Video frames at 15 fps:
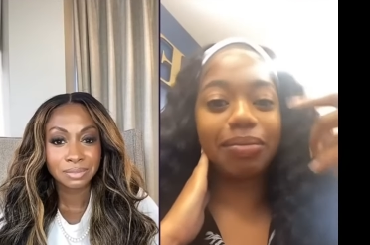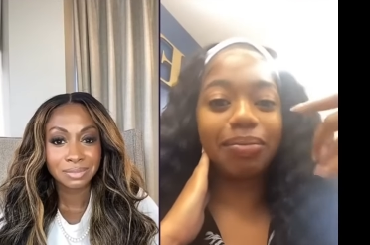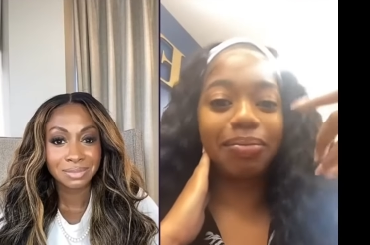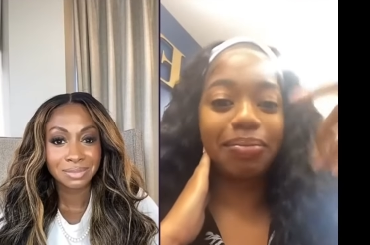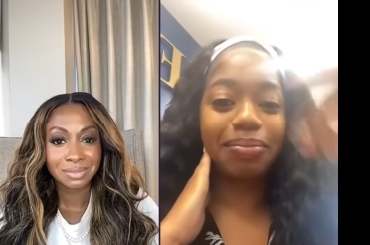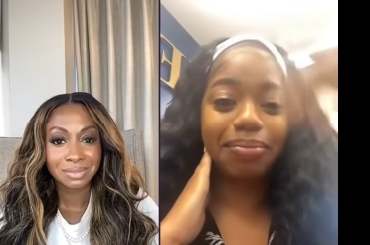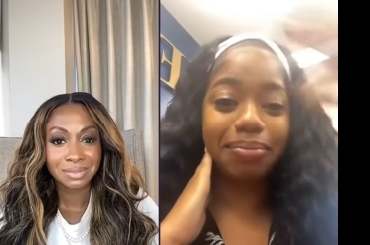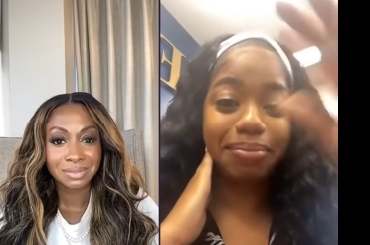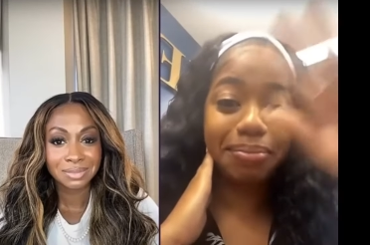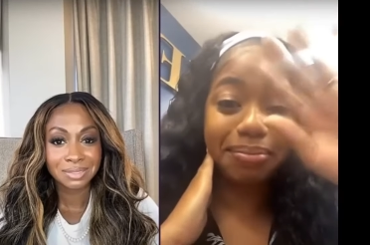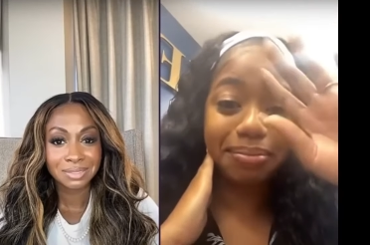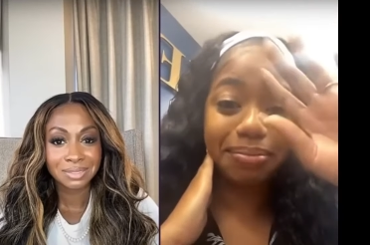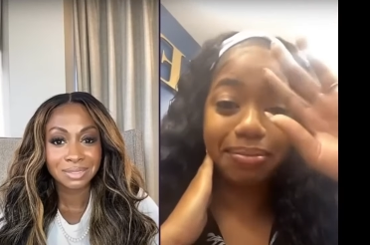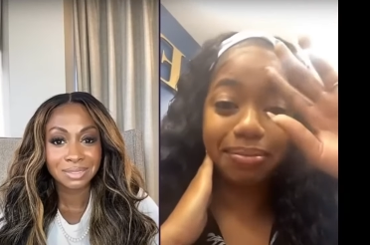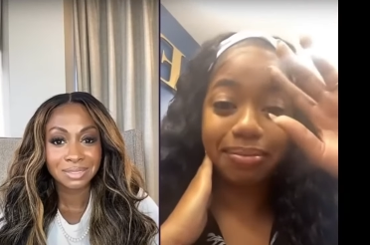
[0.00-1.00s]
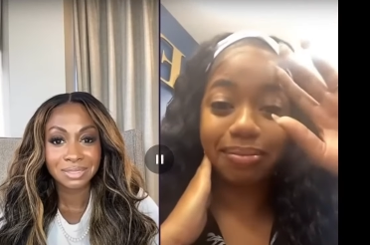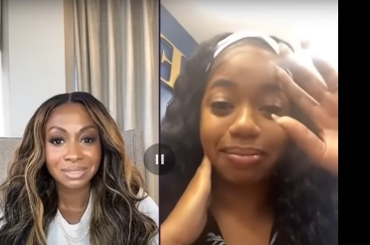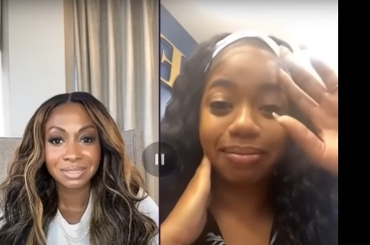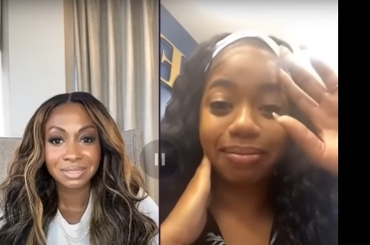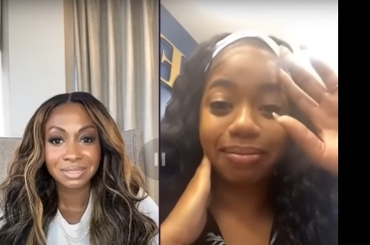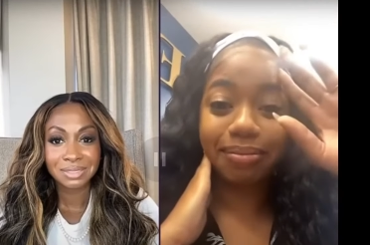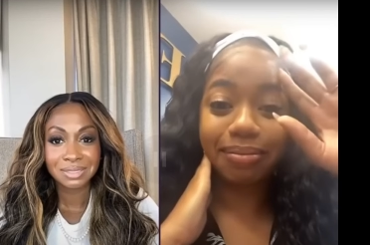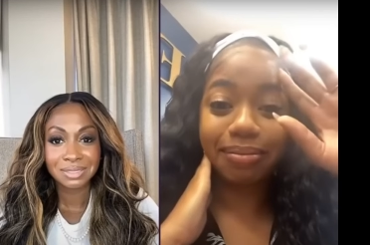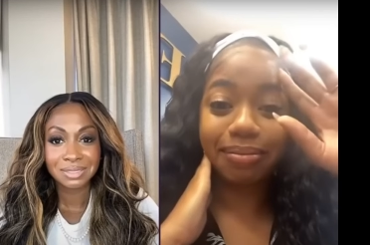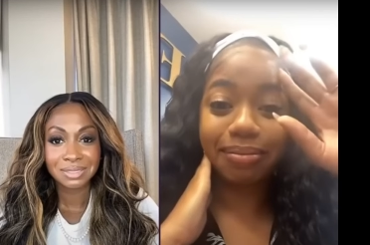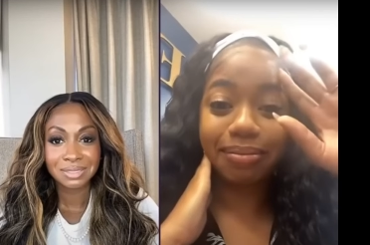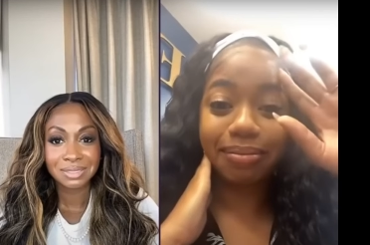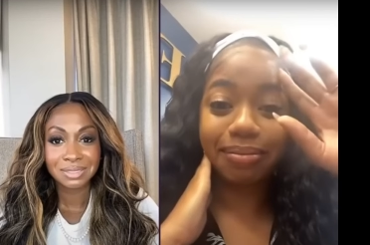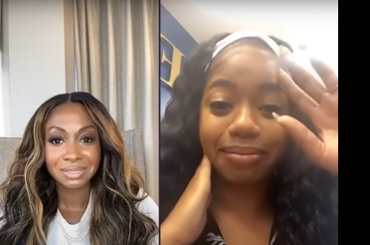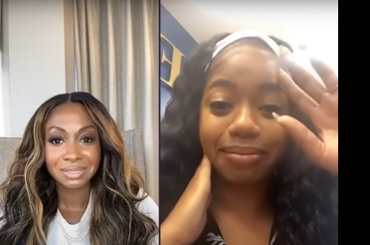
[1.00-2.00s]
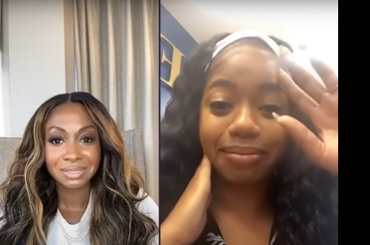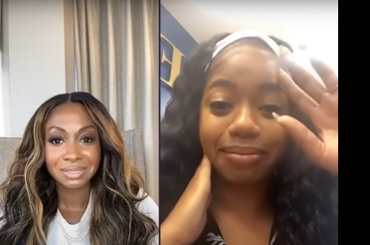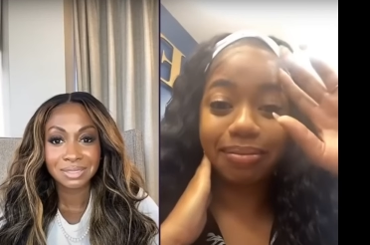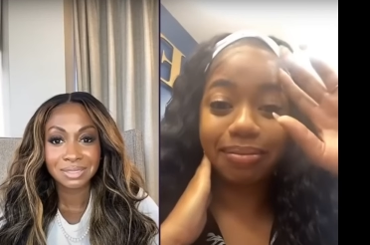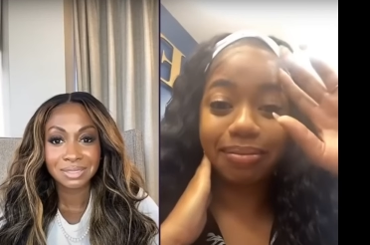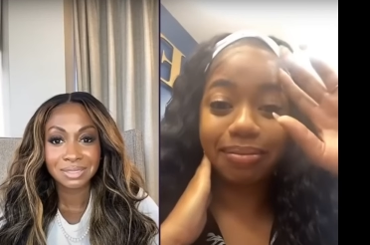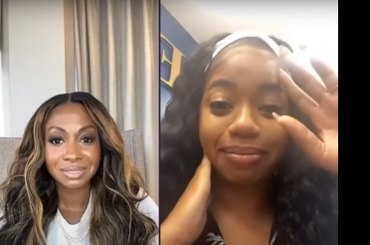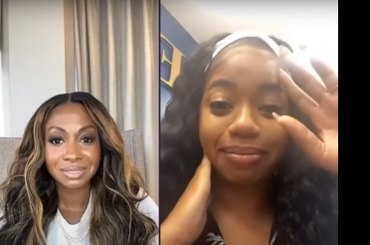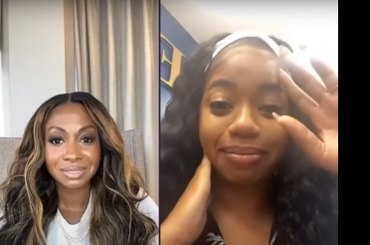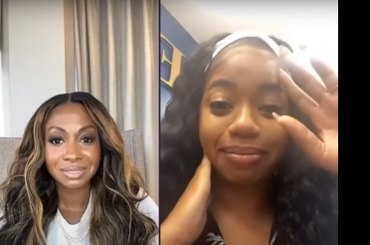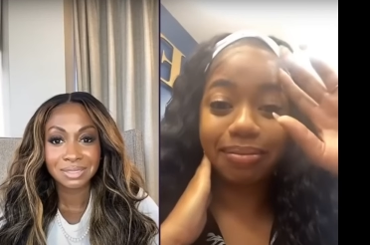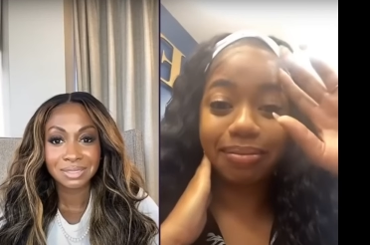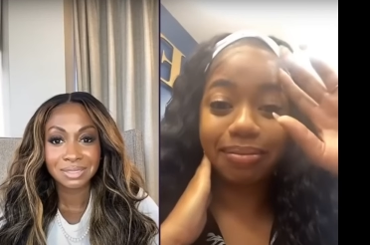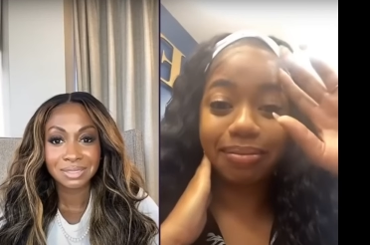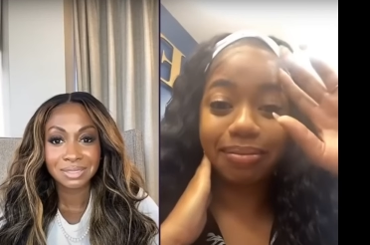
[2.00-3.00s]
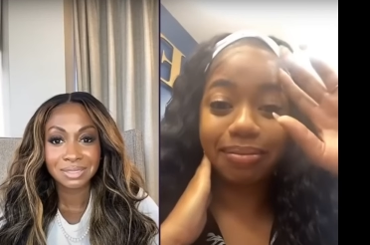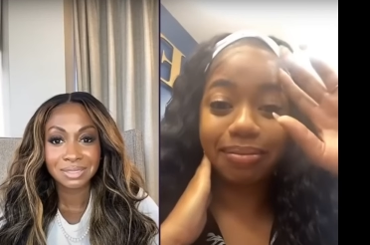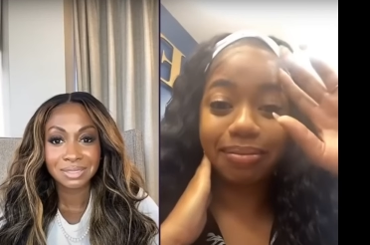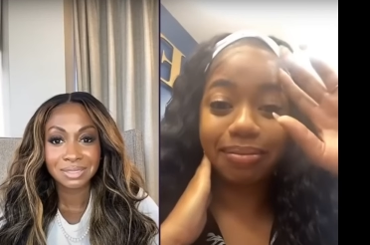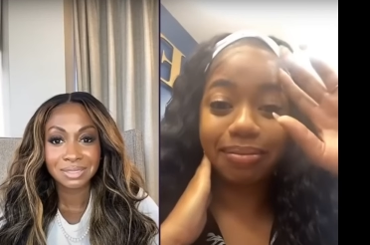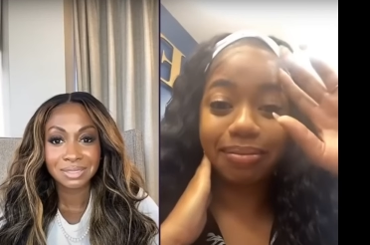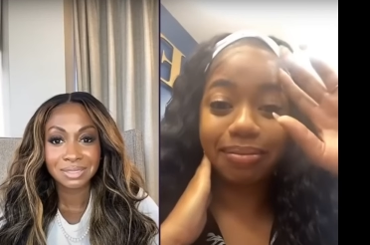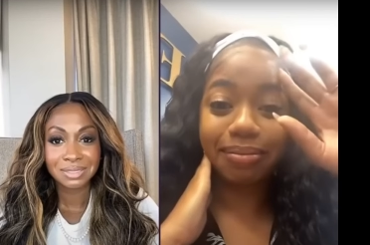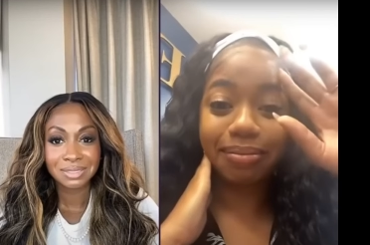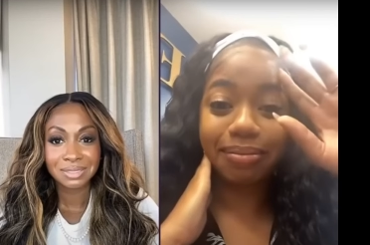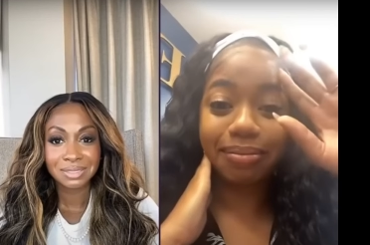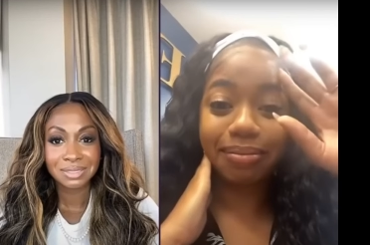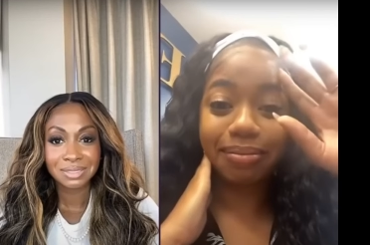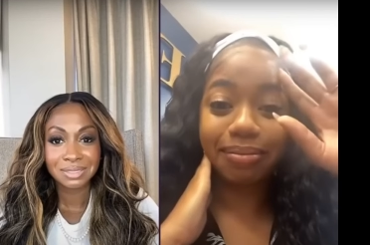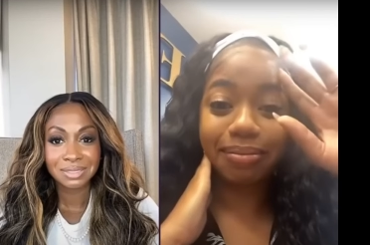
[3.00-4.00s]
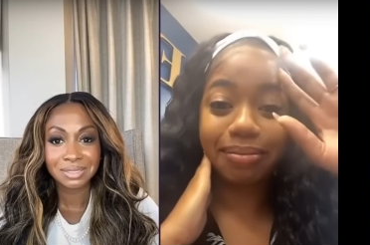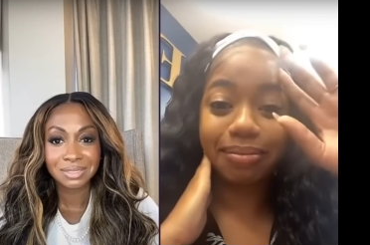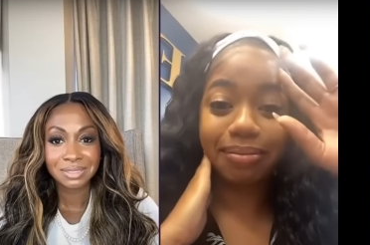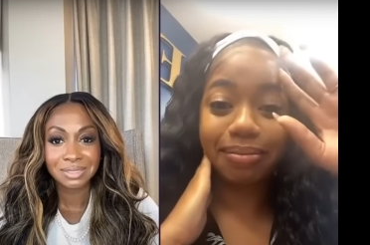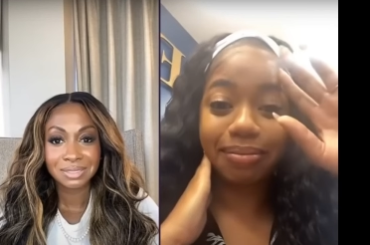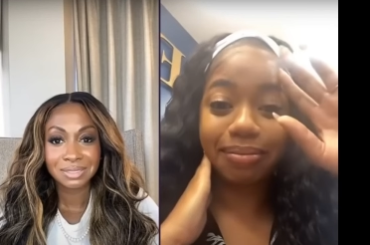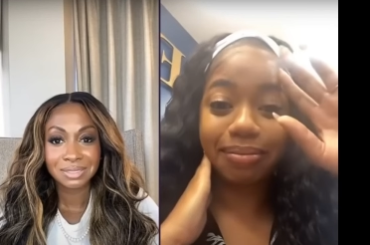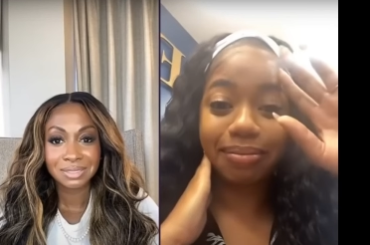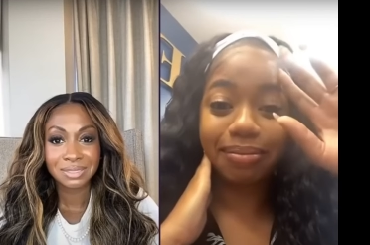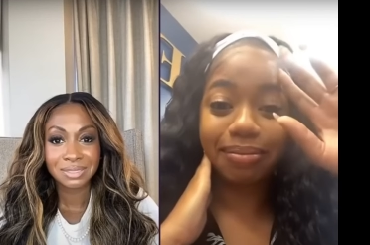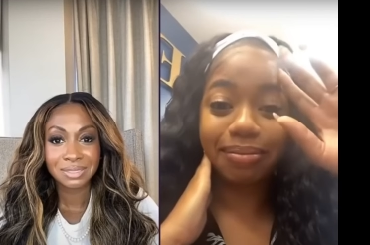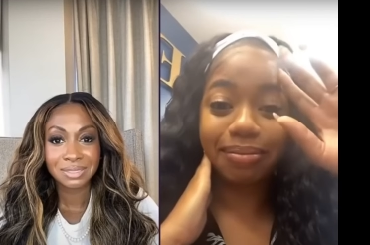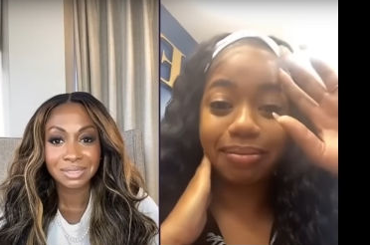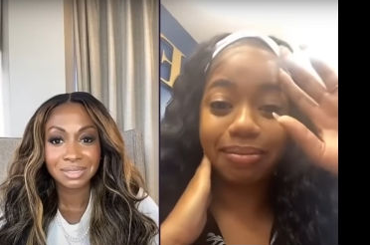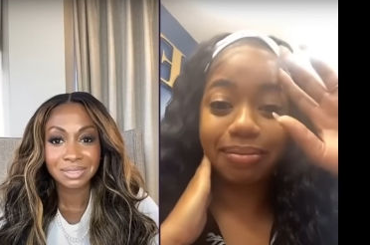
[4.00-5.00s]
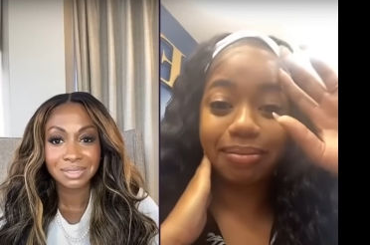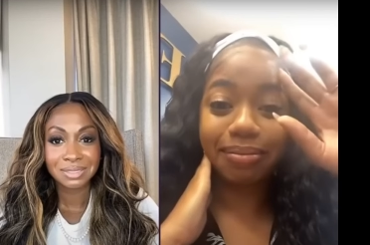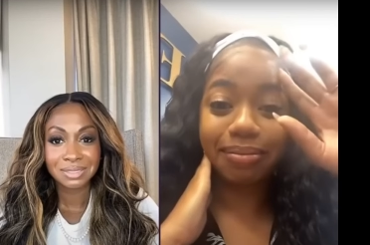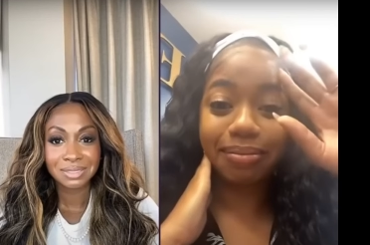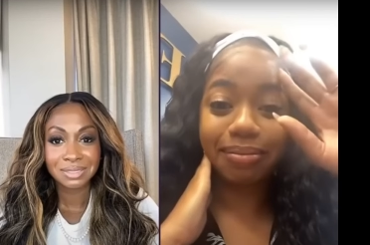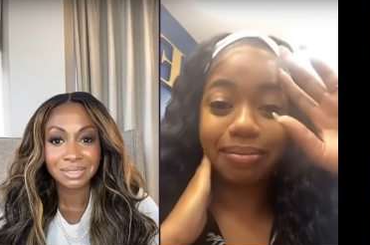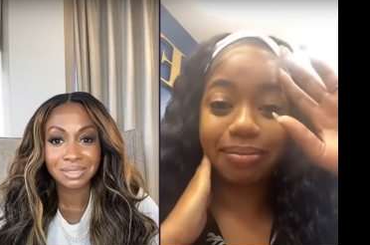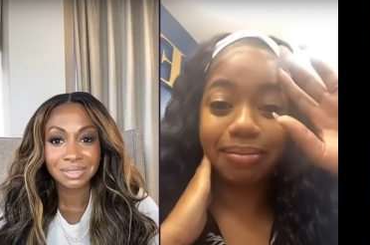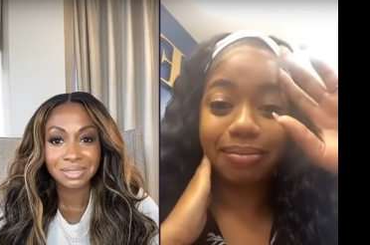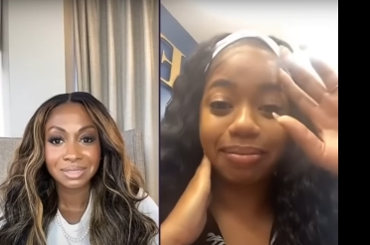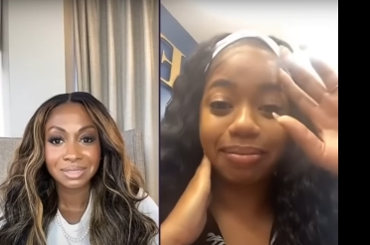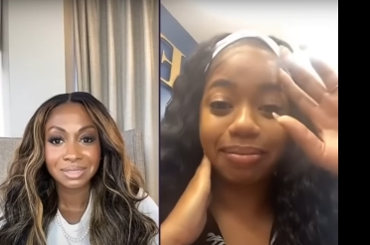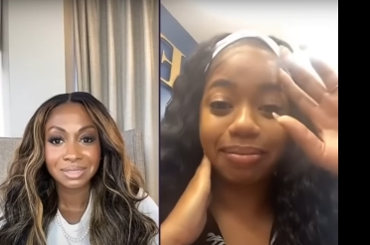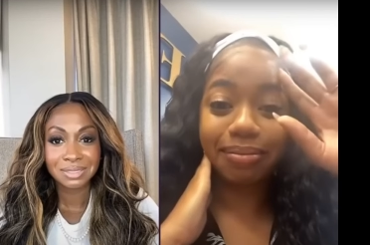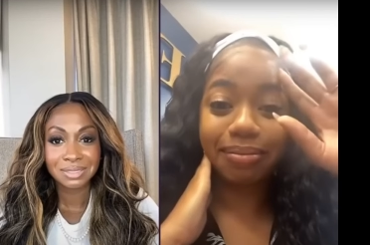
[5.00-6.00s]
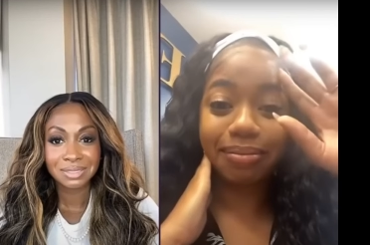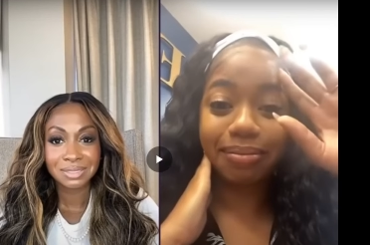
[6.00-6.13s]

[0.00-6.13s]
Nobody speaks.